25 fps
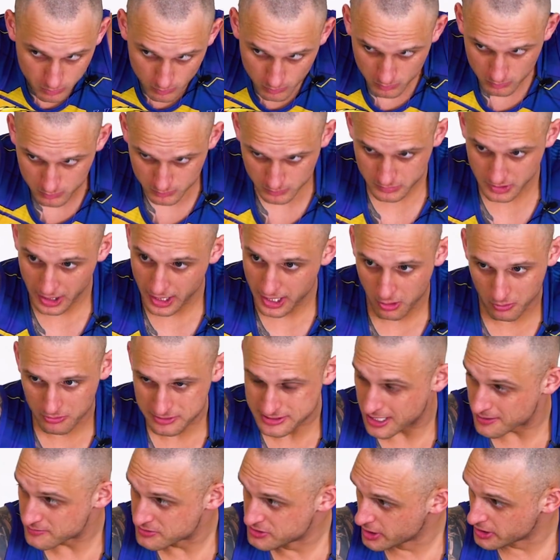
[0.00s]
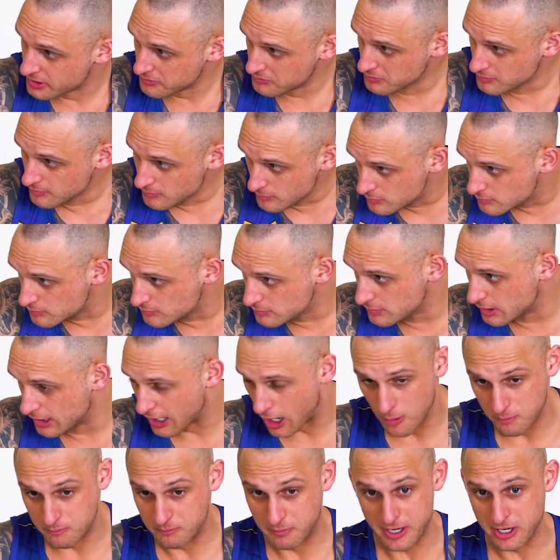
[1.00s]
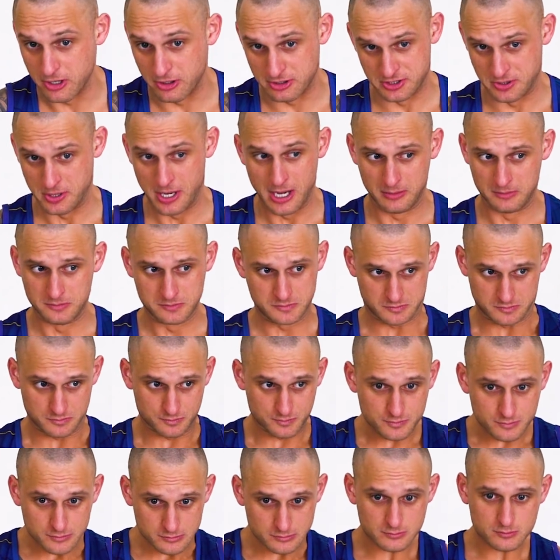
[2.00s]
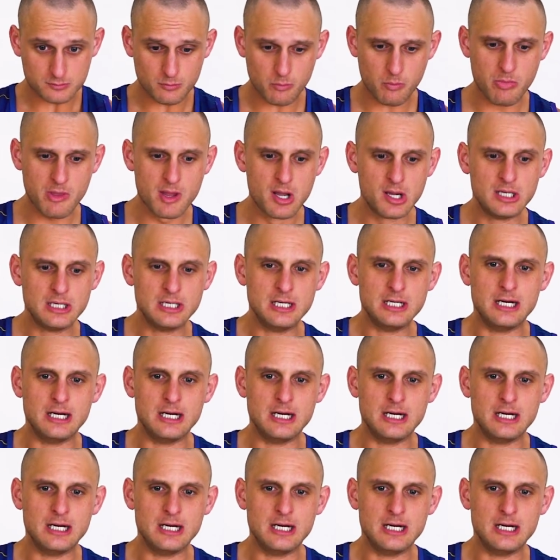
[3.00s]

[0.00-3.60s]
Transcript: Is it? Yeah, all the same shit. I'll be honest with you.